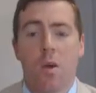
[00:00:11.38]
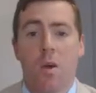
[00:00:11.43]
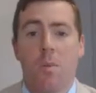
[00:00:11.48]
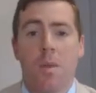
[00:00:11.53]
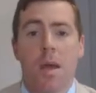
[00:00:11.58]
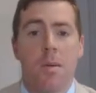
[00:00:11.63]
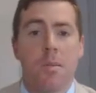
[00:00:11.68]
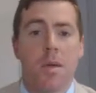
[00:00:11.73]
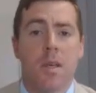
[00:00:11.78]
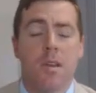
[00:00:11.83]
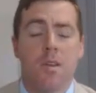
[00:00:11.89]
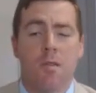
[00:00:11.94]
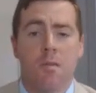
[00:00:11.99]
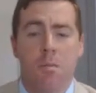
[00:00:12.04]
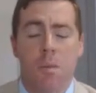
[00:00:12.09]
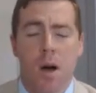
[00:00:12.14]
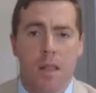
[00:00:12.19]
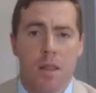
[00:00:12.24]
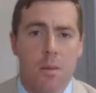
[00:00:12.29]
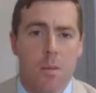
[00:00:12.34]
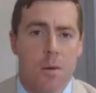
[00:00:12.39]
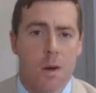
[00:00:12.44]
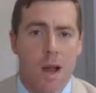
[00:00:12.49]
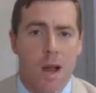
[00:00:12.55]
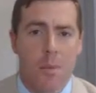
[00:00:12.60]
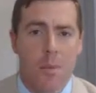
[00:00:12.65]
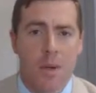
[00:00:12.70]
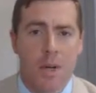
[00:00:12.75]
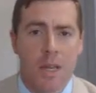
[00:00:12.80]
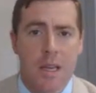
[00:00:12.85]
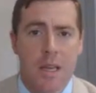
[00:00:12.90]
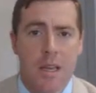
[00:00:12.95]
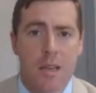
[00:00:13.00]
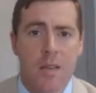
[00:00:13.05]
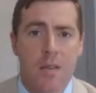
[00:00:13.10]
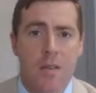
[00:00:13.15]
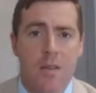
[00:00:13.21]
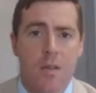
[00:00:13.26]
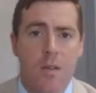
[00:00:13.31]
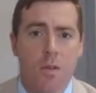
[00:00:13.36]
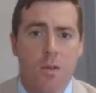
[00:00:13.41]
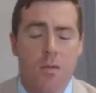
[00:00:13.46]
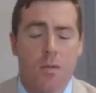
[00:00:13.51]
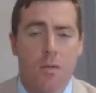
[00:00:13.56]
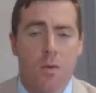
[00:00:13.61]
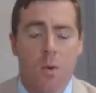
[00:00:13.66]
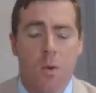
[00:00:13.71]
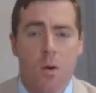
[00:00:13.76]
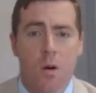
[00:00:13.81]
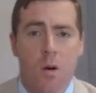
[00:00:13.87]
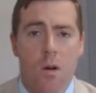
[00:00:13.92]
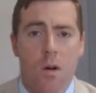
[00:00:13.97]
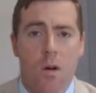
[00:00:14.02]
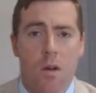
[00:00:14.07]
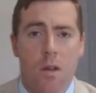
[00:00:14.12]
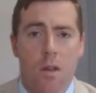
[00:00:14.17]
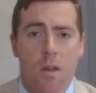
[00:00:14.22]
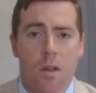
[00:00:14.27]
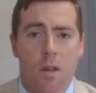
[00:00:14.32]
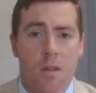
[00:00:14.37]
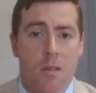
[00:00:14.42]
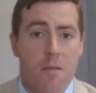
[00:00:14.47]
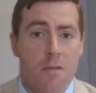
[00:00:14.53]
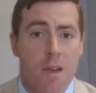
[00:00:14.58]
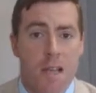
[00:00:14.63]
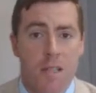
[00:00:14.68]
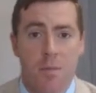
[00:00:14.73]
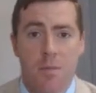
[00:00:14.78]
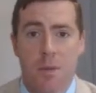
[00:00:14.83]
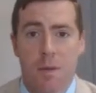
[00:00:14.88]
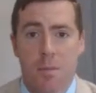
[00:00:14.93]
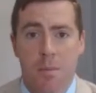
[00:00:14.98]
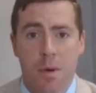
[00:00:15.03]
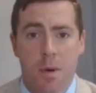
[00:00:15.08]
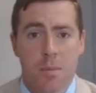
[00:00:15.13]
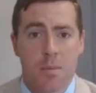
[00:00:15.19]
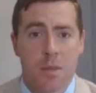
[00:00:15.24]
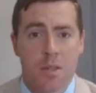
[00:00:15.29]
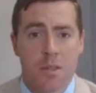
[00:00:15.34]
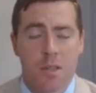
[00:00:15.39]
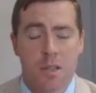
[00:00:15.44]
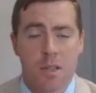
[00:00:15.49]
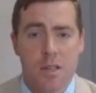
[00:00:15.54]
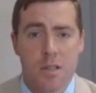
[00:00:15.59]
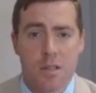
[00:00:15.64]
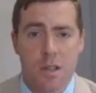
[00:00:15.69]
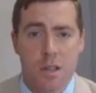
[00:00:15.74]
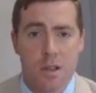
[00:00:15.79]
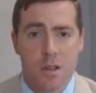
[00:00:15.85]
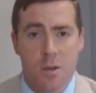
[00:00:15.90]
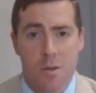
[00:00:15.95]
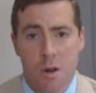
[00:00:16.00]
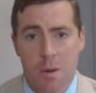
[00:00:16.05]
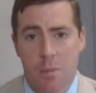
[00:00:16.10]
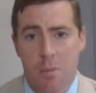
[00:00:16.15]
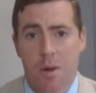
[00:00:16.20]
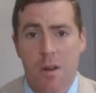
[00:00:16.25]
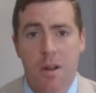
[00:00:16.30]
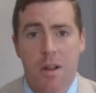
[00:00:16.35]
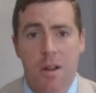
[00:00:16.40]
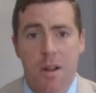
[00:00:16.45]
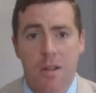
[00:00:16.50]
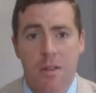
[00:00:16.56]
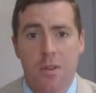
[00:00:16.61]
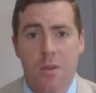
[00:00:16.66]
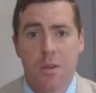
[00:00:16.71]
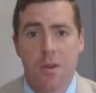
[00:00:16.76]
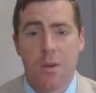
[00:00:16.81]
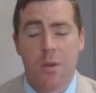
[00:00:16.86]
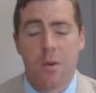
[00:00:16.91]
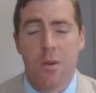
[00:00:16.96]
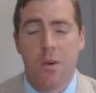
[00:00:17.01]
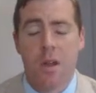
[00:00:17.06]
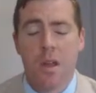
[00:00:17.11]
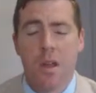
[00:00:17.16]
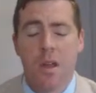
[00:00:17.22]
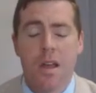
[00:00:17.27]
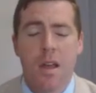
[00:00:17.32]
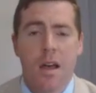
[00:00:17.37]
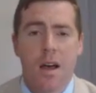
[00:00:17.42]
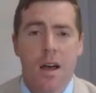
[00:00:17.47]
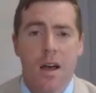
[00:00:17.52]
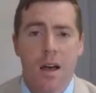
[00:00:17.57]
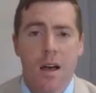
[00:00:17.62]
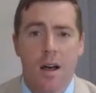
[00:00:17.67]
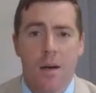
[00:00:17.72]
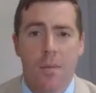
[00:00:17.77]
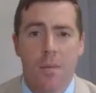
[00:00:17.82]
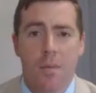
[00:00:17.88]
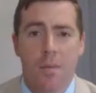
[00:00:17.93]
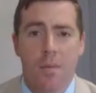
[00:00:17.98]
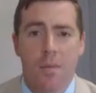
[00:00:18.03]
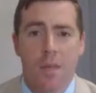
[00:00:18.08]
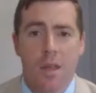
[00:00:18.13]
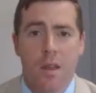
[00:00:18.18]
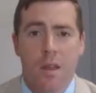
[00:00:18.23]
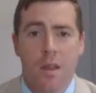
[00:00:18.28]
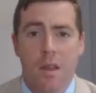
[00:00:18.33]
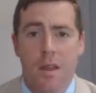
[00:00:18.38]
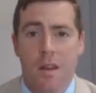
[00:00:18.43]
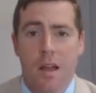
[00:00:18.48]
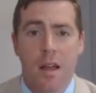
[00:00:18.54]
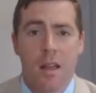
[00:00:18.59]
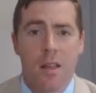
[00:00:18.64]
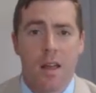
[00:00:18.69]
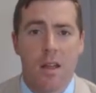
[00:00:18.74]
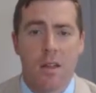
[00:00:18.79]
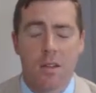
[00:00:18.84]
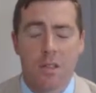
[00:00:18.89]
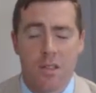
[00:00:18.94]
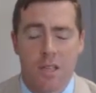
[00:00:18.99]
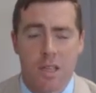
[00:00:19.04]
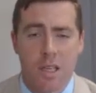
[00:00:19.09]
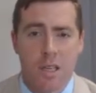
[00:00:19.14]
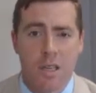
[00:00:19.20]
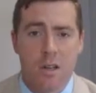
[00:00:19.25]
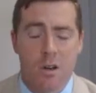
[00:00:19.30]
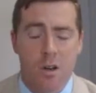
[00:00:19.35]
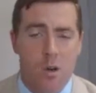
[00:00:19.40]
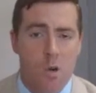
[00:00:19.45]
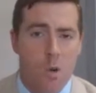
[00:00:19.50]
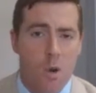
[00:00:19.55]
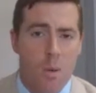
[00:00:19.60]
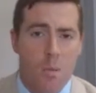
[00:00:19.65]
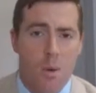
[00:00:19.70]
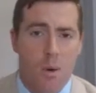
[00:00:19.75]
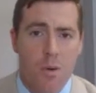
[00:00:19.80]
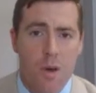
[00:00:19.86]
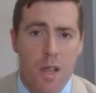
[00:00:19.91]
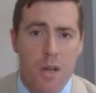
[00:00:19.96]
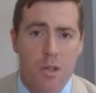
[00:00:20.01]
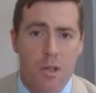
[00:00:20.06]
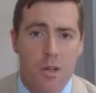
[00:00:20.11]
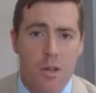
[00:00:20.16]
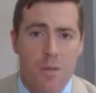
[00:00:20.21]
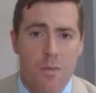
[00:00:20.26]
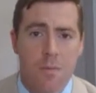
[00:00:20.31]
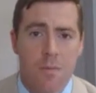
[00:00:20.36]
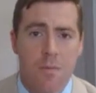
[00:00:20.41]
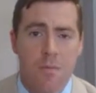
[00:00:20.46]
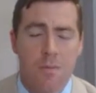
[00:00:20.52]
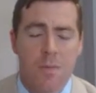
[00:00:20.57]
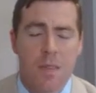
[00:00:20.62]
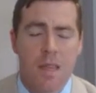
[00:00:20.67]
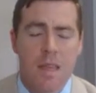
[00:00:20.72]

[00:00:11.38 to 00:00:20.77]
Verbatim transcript: or maybe you've bought the property for investment purposes. Now you want to put it into um, an LLC or a corporation.